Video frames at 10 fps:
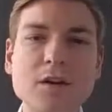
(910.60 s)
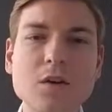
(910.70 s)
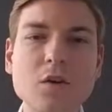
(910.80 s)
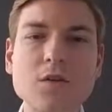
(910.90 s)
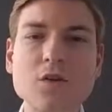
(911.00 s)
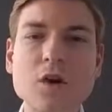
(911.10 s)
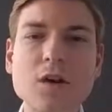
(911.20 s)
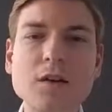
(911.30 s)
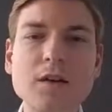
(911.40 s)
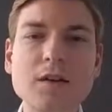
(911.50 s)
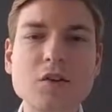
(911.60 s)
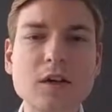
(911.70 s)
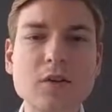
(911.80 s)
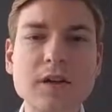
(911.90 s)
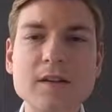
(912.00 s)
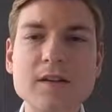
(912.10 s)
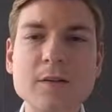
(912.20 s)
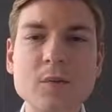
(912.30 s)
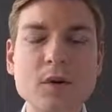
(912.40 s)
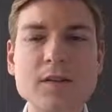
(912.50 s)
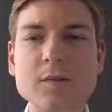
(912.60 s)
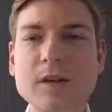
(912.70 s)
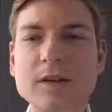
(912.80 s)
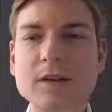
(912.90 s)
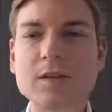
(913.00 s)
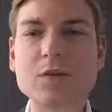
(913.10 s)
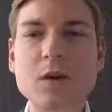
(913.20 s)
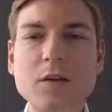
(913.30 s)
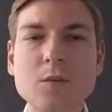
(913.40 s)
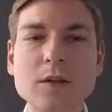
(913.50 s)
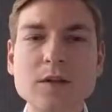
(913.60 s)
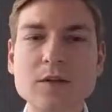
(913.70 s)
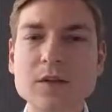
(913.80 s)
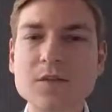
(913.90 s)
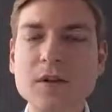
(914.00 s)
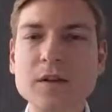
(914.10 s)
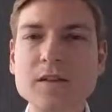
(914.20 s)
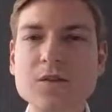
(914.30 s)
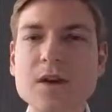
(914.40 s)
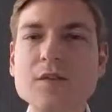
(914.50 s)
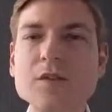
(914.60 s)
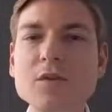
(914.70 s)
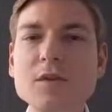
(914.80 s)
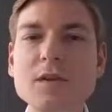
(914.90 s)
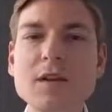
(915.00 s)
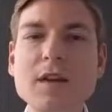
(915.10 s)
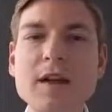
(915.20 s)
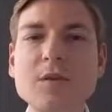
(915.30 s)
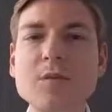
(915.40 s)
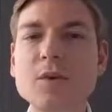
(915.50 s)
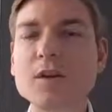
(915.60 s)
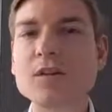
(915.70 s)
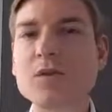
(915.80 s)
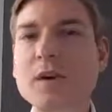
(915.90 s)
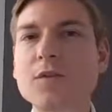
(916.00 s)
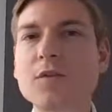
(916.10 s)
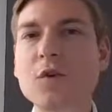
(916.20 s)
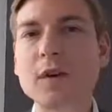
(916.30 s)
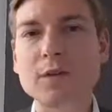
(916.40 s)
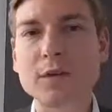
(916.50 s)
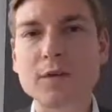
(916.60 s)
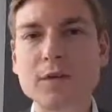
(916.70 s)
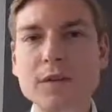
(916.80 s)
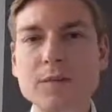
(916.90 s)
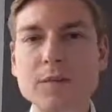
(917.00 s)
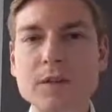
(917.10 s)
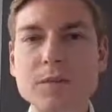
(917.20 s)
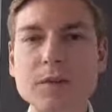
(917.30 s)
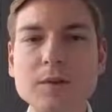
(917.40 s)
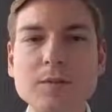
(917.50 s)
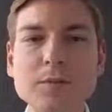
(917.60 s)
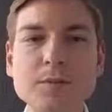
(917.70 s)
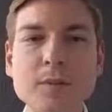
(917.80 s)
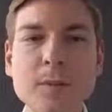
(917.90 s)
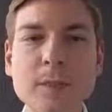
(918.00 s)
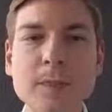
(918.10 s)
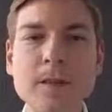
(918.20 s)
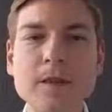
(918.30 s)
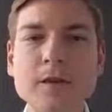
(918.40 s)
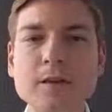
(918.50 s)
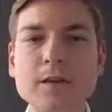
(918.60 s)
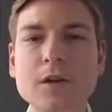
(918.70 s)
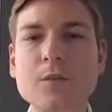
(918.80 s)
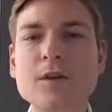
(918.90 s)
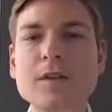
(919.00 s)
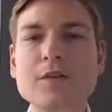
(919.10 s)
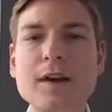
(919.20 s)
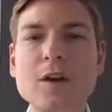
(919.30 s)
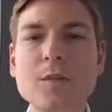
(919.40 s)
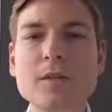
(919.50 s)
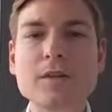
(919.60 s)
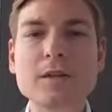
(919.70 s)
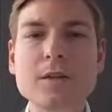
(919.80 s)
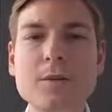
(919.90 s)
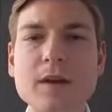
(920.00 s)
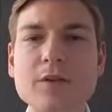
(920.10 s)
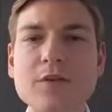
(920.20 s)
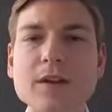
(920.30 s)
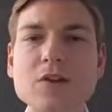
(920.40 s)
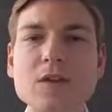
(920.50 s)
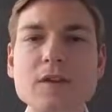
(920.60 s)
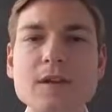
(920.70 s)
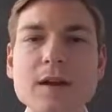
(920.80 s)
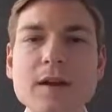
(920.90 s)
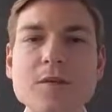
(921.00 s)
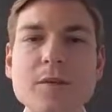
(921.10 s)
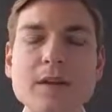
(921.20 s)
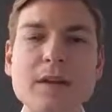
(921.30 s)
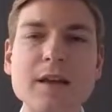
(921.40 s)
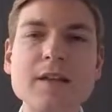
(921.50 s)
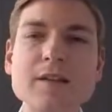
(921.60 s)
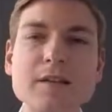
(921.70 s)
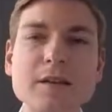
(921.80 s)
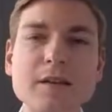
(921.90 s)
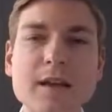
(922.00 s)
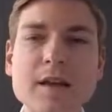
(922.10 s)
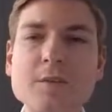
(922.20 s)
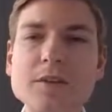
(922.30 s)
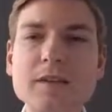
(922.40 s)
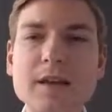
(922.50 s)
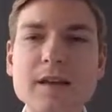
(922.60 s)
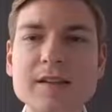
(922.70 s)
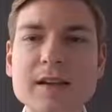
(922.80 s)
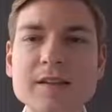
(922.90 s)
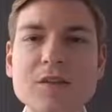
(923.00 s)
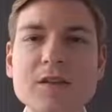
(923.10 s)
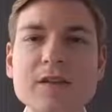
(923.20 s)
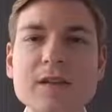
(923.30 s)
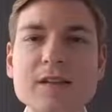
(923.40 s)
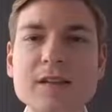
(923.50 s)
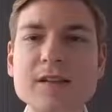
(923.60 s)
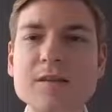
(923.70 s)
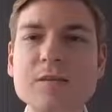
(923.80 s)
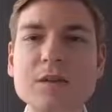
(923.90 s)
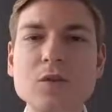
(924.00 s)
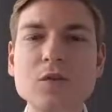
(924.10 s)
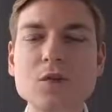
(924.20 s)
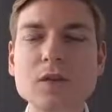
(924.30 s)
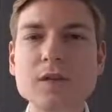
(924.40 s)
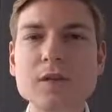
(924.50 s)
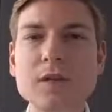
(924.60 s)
Overall, it generates approximately 200 million Swiss francs in revenues and employs around 450 people. The company develops, manufactures and maintains cables, accessories and system solutions